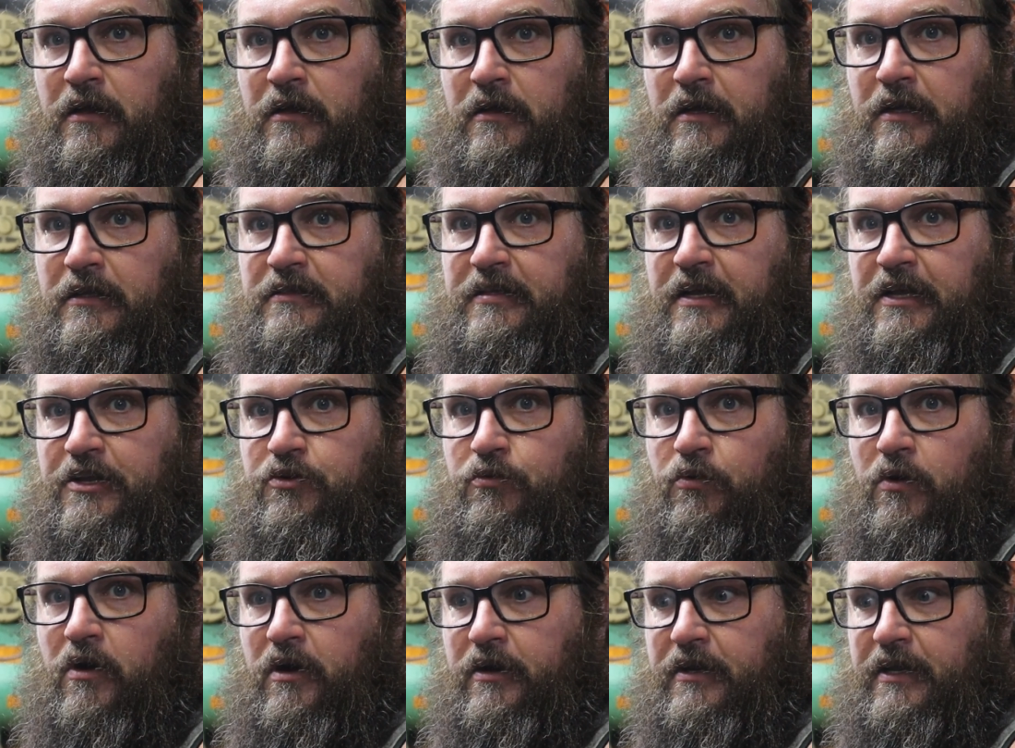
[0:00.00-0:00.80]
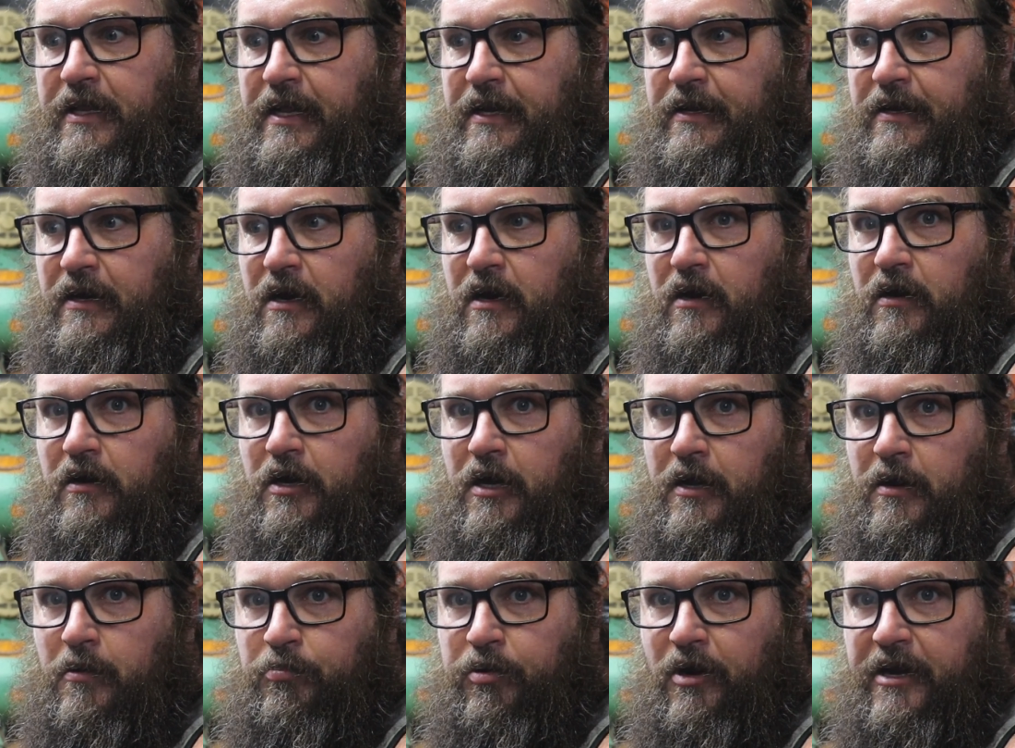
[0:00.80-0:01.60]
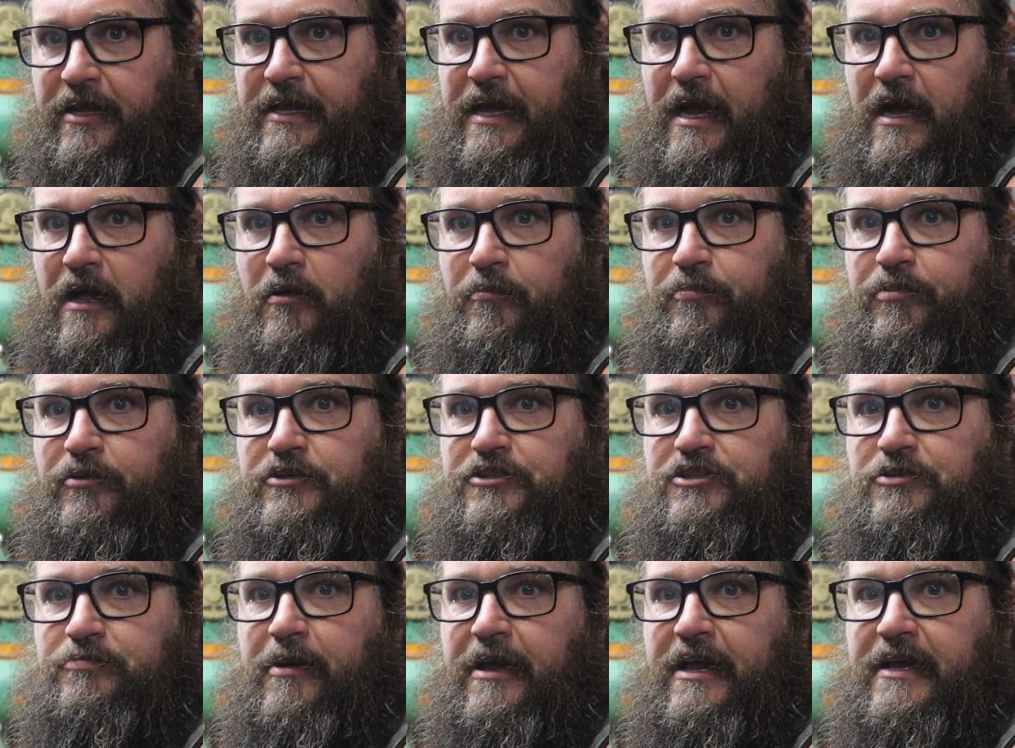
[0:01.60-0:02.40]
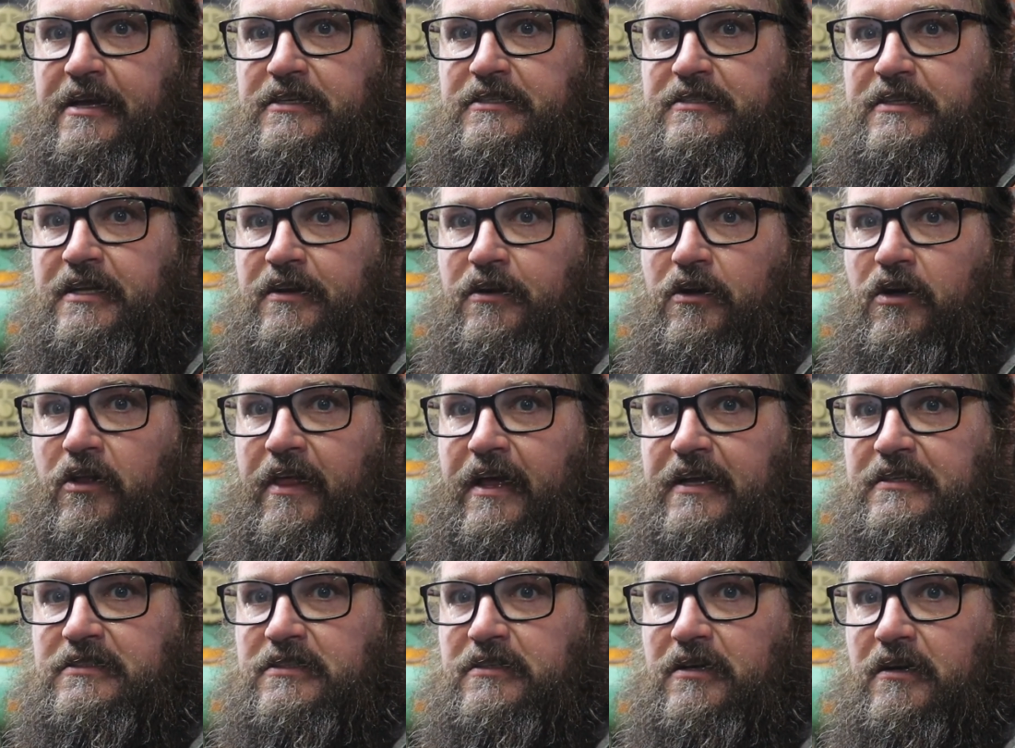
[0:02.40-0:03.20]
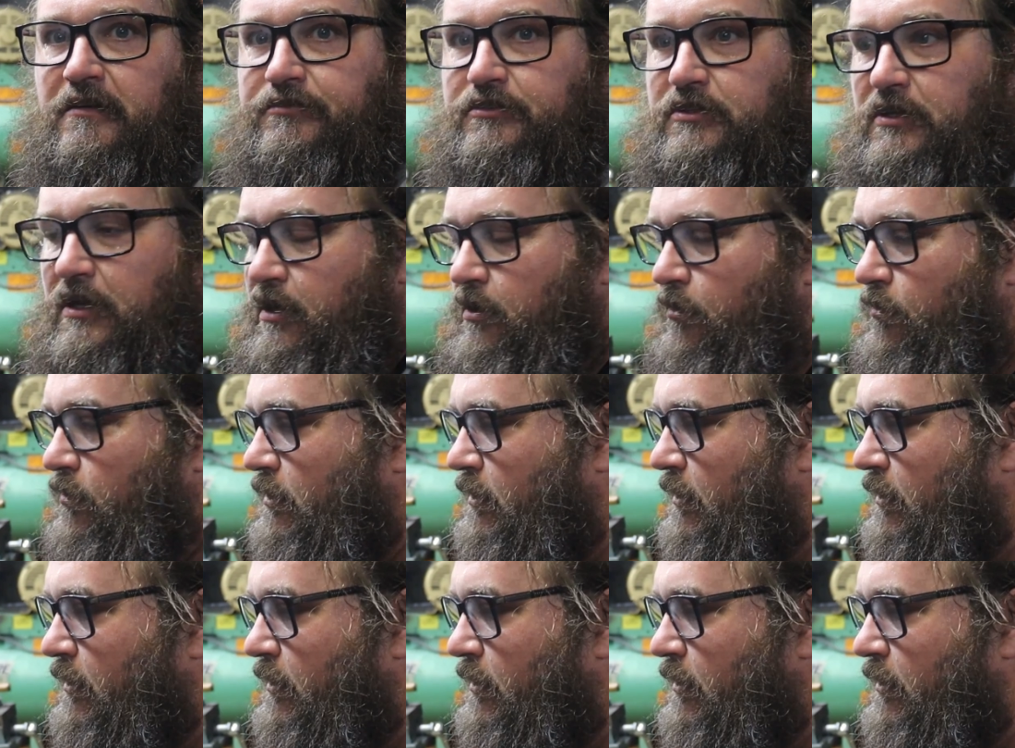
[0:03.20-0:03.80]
continue on getting our brake calipers spaced and all that stuff. So